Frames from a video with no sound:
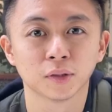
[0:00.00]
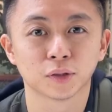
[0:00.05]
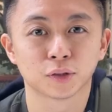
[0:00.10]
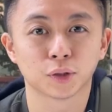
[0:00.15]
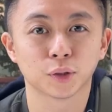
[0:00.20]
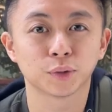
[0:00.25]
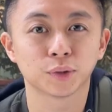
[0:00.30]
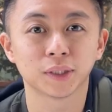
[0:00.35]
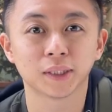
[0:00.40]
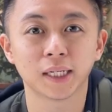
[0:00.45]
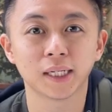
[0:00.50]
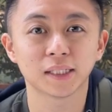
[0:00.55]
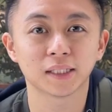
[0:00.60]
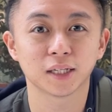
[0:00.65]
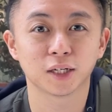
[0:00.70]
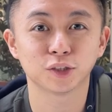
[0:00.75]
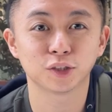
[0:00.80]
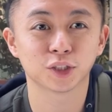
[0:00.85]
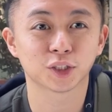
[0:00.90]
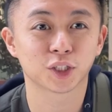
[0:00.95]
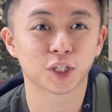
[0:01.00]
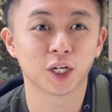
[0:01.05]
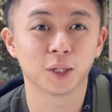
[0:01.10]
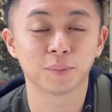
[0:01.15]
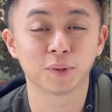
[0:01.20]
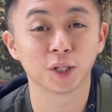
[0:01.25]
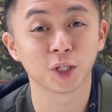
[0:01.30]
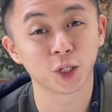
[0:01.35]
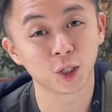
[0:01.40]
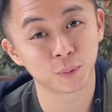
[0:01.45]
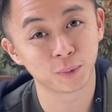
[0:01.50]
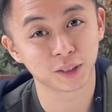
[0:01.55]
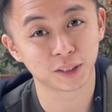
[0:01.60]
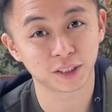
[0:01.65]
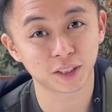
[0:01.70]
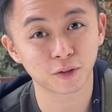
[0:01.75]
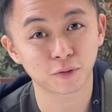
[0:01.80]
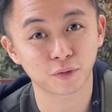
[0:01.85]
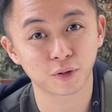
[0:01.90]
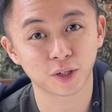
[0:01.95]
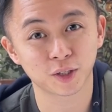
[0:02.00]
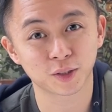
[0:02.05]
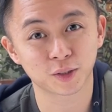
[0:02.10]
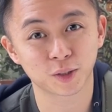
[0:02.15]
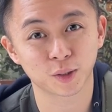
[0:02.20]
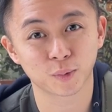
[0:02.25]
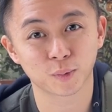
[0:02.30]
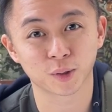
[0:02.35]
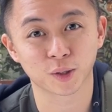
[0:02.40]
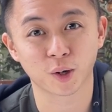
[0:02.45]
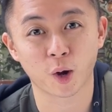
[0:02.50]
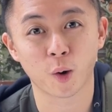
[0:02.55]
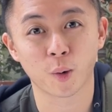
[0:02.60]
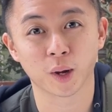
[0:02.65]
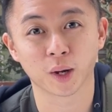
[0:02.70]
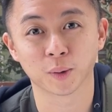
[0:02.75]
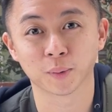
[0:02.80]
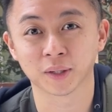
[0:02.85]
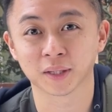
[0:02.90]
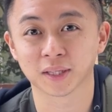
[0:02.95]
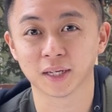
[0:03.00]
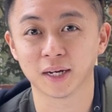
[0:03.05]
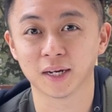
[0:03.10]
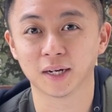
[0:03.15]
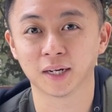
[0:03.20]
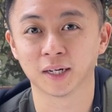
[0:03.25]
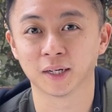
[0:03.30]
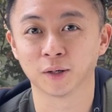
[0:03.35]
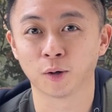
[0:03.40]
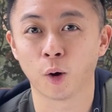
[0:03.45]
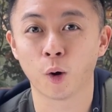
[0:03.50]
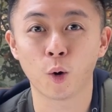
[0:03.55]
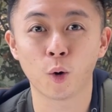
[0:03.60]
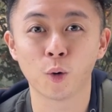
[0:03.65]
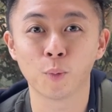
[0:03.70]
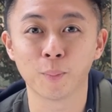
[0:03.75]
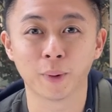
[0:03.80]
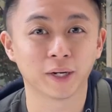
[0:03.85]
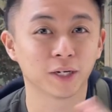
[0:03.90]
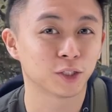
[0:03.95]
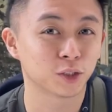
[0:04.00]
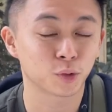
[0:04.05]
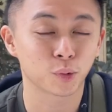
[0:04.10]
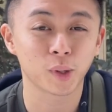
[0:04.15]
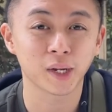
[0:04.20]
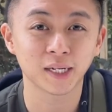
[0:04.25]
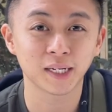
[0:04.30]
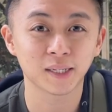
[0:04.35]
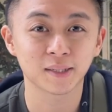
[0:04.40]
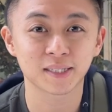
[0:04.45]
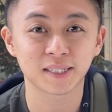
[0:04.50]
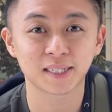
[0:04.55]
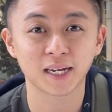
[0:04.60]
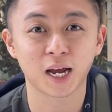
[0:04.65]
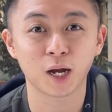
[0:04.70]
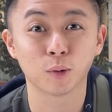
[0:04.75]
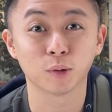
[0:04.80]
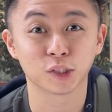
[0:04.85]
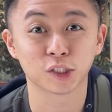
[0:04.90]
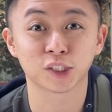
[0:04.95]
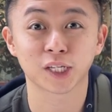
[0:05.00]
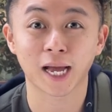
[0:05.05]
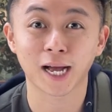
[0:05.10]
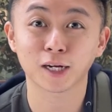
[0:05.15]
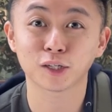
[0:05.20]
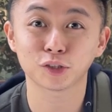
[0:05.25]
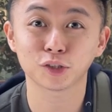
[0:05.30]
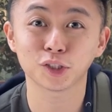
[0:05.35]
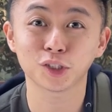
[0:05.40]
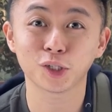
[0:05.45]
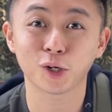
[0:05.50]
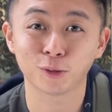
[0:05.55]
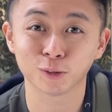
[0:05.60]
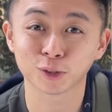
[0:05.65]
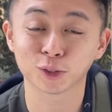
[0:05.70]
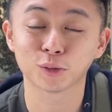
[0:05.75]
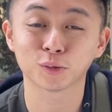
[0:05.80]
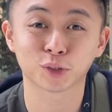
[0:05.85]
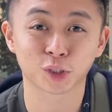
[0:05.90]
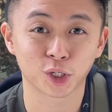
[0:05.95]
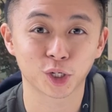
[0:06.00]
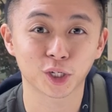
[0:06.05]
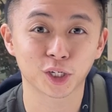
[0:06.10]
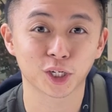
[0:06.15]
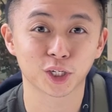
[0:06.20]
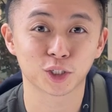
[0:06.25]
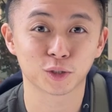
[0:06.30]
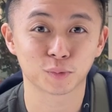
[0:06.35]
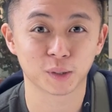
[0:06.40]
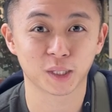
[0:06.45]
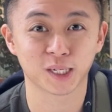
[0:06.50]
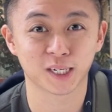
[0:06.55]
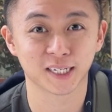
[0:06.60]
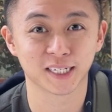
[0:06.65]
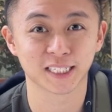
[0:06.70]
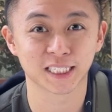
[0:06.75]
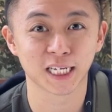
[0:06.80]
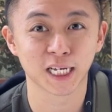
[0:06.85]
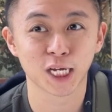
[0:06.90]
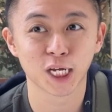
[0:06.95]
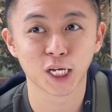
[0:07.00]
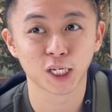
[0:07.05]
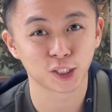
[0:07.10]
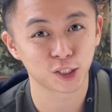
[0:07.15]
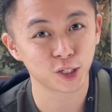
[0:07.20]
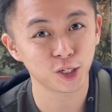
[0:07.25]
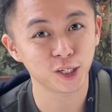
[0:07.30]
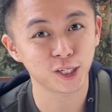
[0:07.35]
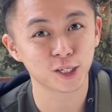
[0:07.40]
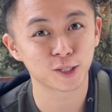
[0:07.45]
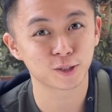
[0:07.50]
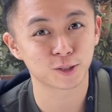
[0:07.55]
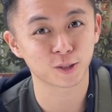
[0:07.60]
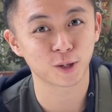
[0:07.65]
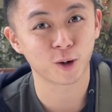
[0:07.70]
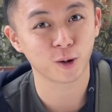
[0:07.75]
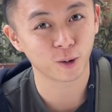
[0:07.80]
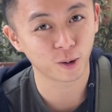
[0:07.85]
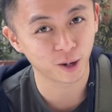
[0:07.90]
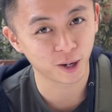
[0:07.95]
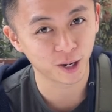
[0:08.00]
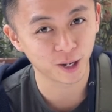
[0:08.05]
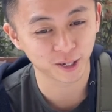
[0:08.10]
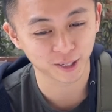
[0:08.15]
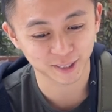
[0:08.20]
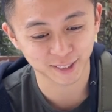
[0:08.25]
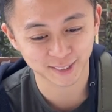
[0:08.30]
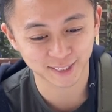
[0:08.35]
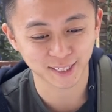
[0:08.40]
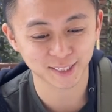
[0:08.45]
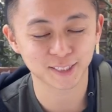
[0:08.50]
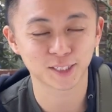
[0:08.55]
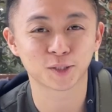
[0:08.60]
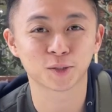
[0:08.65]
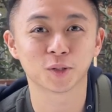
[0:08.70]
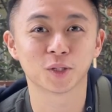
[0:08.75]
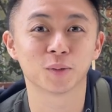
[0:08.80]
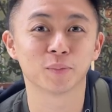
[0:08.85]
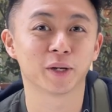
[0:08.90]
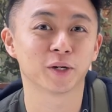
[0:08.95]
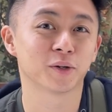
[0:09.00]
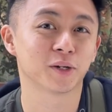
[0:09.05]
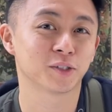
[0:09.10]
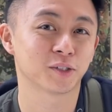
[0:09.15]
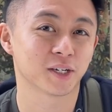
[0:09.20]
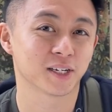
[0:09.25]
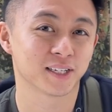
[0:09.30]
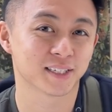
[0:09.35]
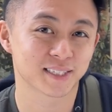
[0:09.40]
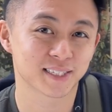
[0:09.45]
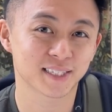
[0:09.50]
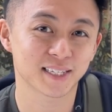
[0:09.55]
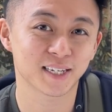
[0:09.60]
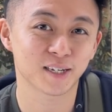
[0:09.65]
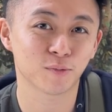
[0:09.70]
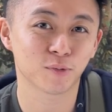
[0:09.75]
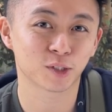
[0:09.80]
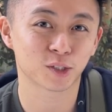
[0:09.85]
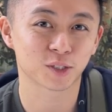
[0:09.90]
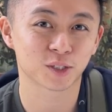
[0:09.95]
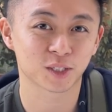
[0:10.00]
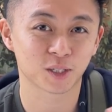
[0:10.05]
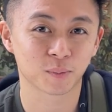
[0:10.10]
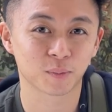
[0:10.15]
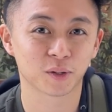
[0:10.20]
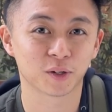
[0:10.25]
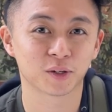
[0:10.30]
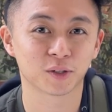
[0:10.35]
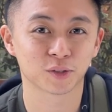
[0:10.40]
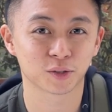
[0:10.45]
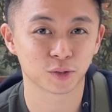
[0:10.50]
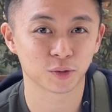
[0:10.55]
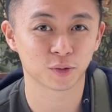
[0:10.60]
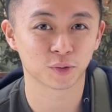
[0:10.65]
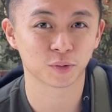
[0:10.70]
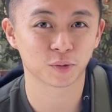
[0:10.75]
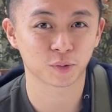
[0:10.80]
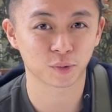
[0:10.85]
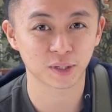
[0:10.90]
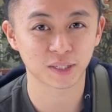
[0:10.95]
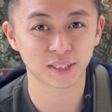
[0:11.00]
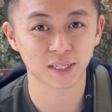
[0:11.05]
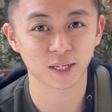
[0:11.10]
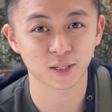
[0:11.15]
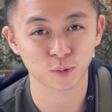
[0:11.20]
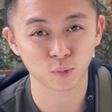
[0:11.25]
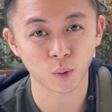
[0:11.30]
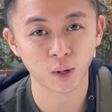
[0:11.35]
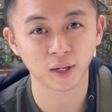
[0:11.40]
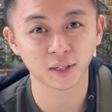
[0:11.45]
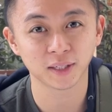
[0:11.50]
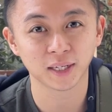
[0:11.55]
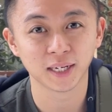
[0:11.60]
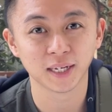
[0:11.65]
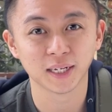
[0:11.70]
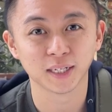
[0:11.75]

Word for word: So today's lunch is going to be a little bit different. We're going with a whole Mediterranean style, which is actually also Turkish because Turkey is uh, connected to the Mediterranean Sea, which is similar to Greece as well.